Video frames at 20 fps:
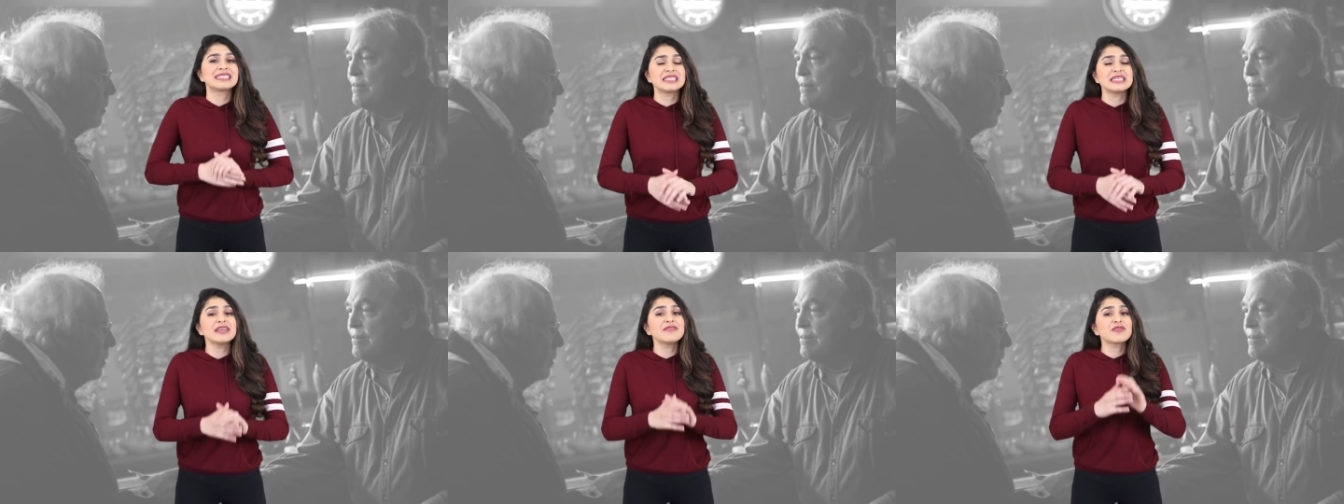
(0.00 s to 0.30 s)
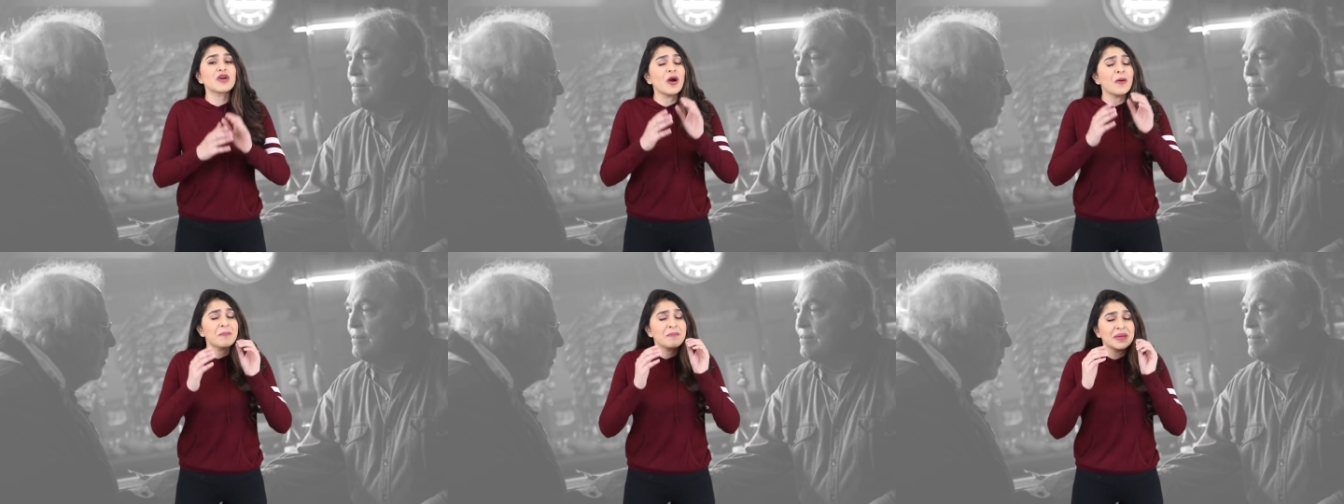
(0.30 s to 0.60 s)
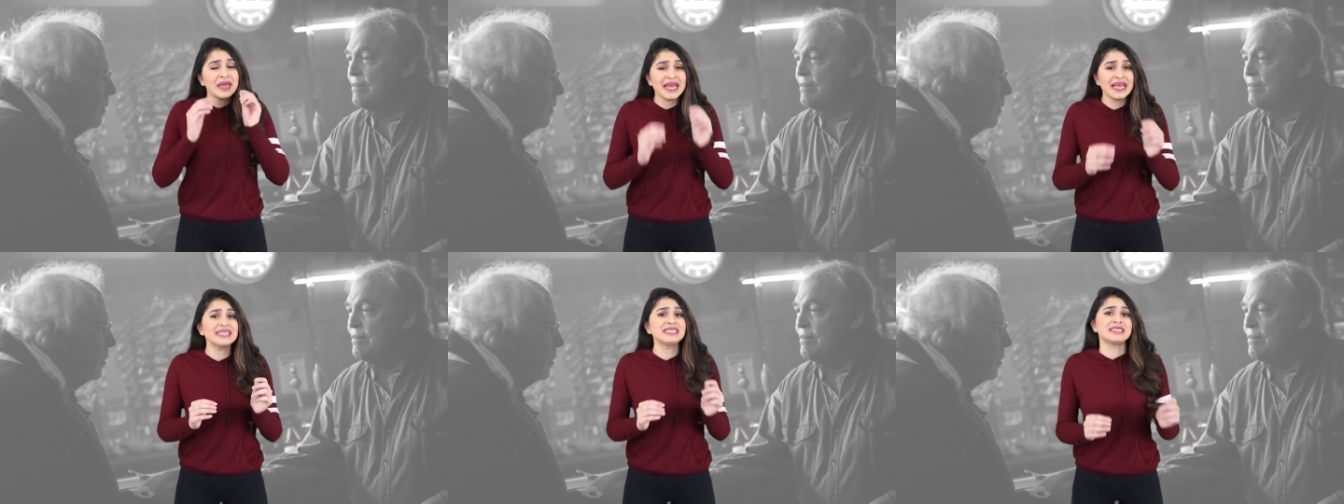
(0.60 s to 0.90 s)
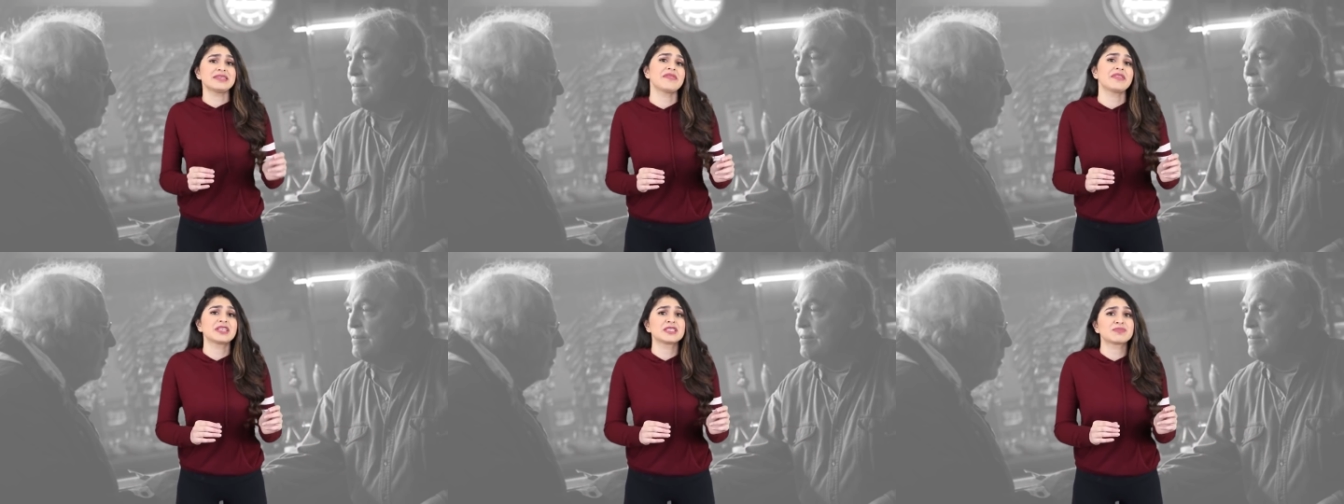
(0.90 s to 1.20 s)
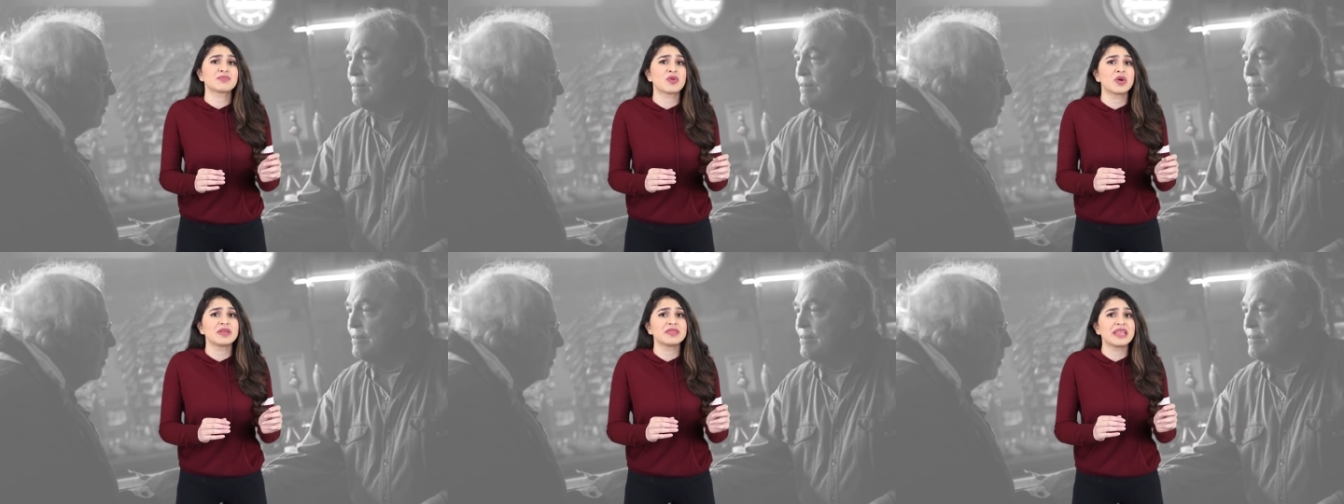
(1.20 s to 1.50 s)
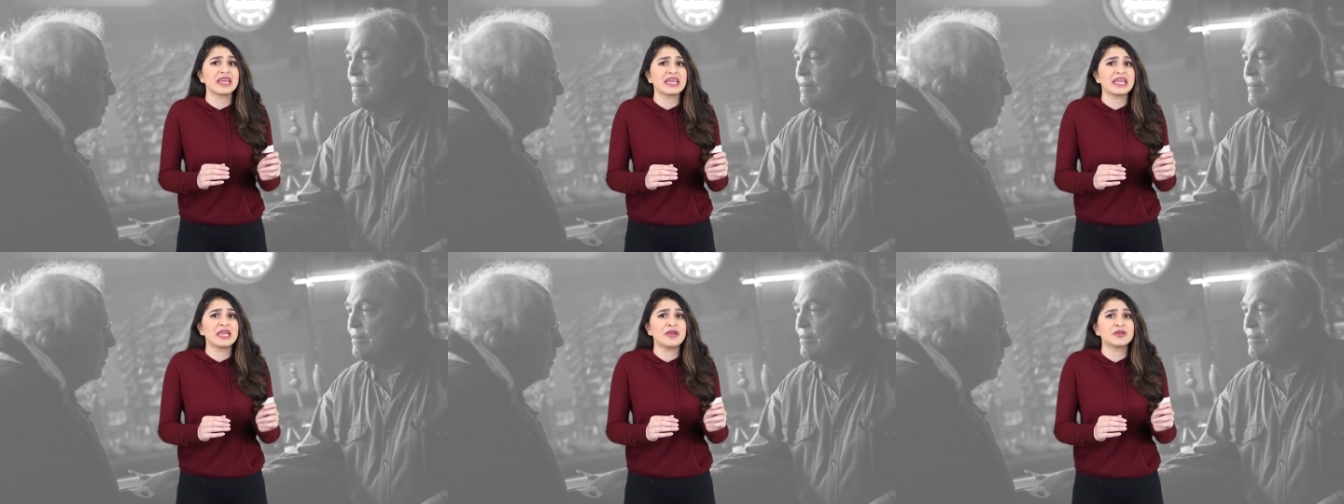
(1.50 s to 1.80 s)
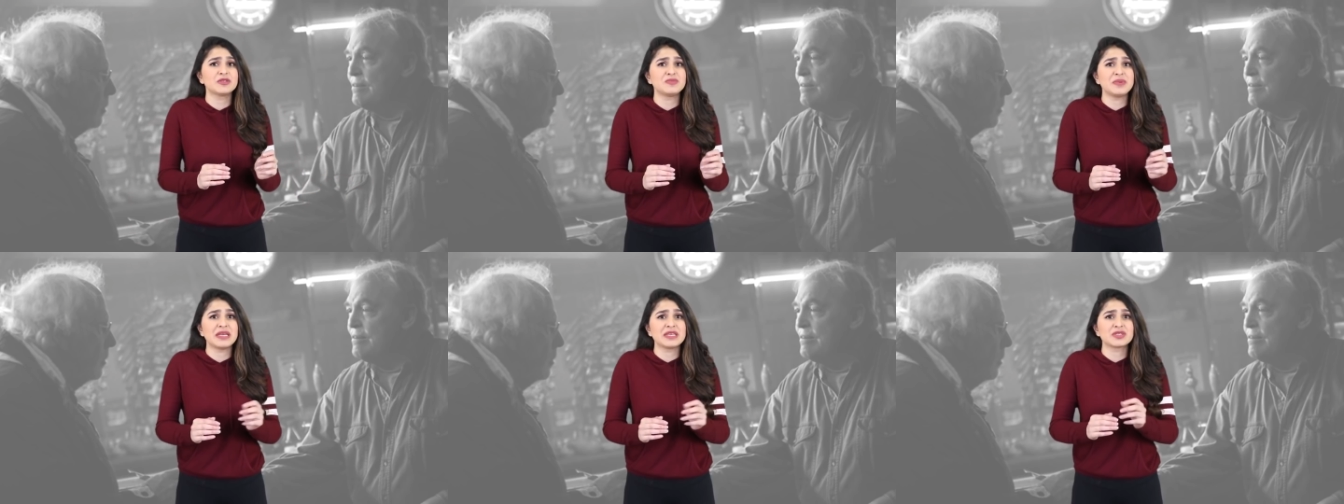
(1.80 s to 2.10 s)
Steve got pissed at this point thinking he
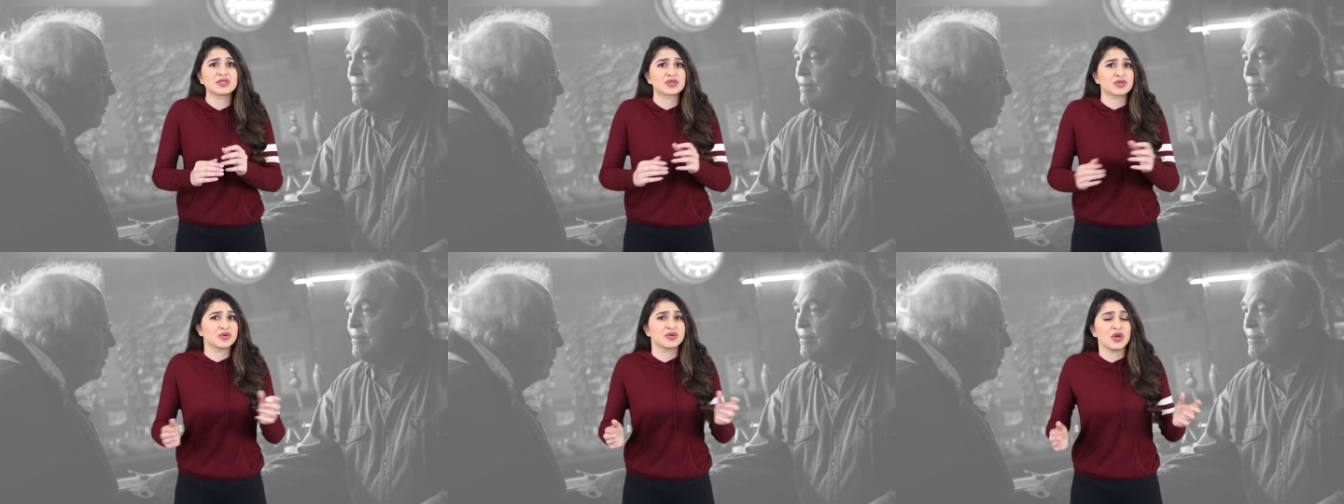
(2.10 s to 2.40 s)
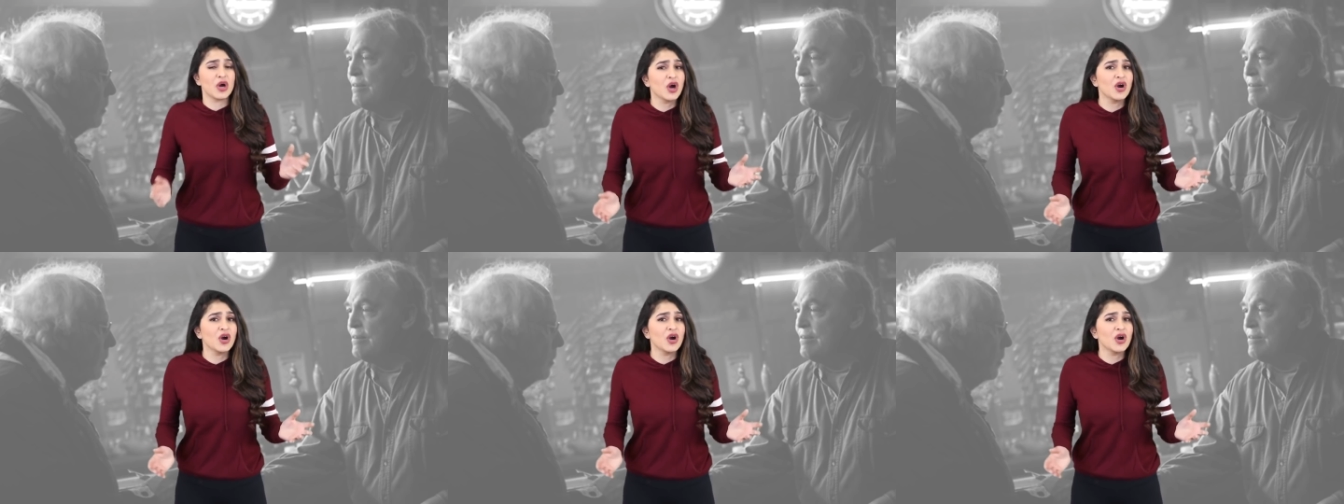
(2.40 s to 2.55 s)
was being screwed